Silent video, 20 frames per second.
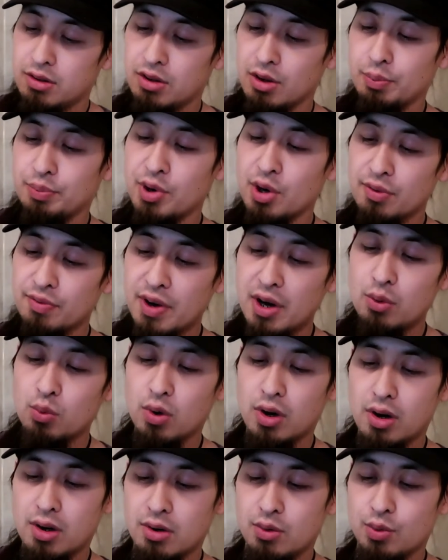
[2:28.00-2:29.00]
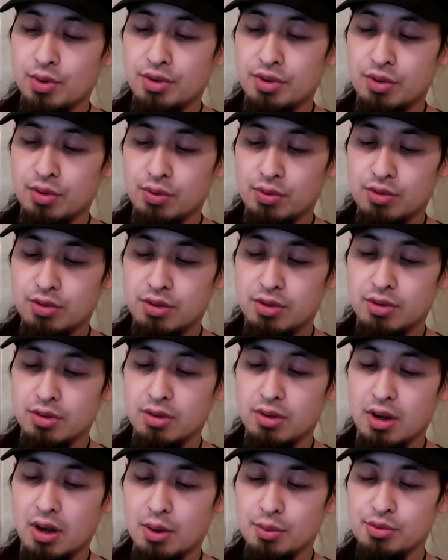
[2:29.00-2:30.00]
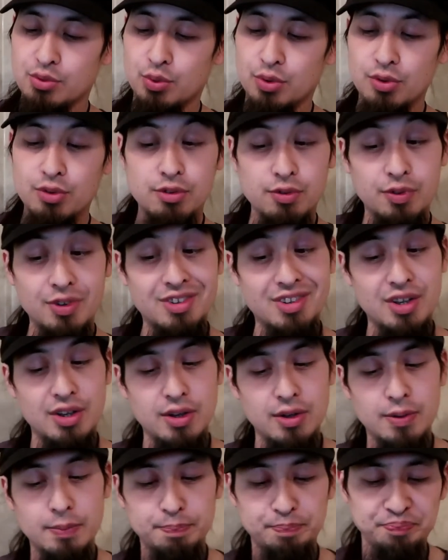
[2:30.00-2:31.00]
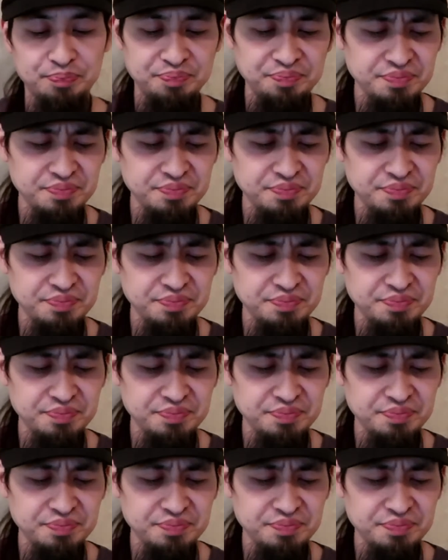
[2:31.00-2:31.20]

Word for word: So purified water reduce helps reduce fatigue.